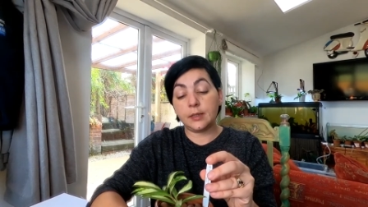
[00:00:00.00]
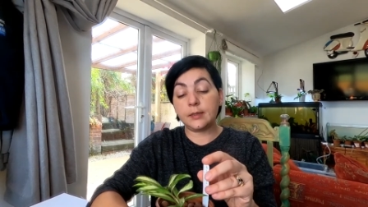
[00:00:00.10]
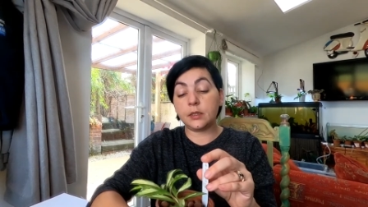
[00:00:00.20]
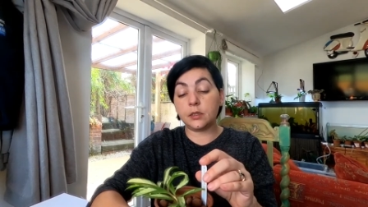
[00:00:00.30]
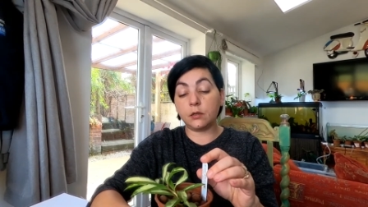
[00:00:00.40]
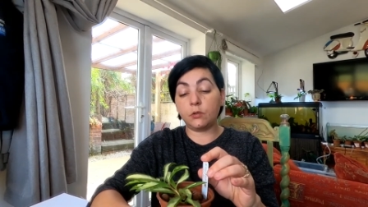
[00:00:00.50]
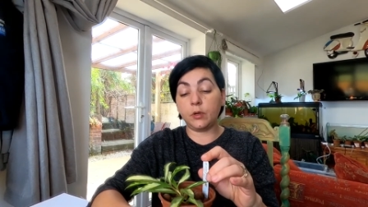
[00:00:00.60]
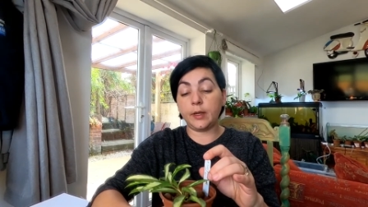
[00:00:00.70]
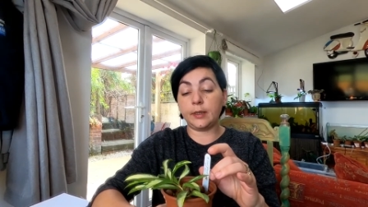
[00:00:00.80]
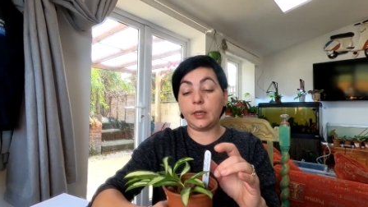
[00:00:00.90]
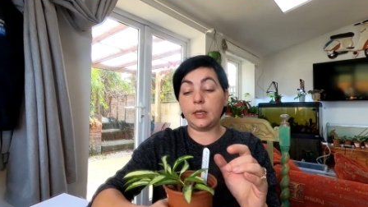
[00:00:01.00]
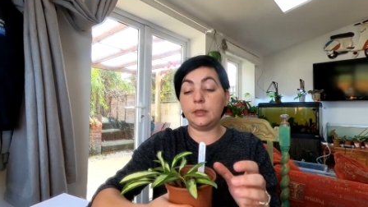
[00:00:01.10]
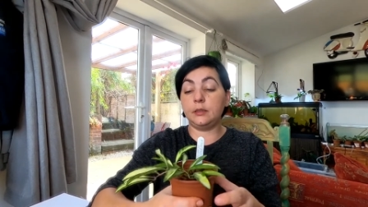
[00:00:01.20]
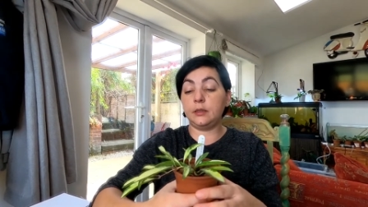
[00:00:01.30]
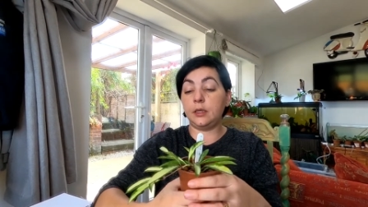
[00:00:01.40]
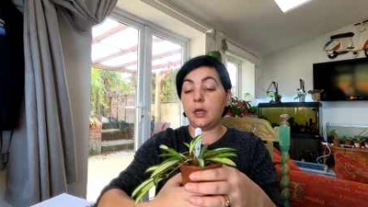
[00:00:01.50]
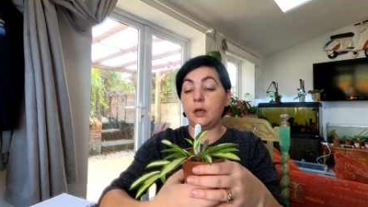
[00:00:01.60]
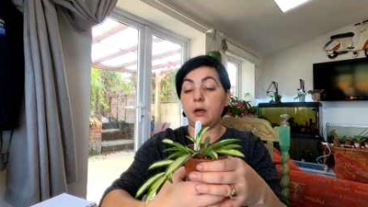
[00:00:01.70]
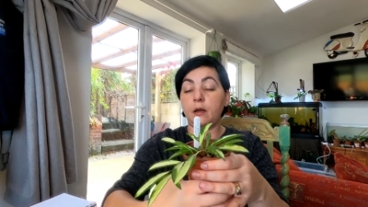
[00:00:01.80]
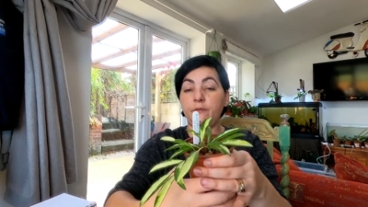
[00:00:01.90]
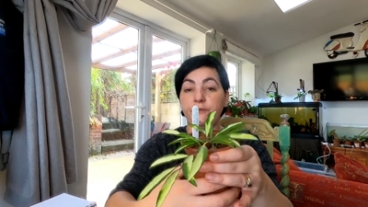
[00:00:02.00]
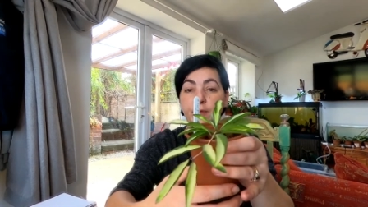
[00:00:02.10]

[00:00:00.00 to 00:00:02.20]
This is a Hoya Kentiana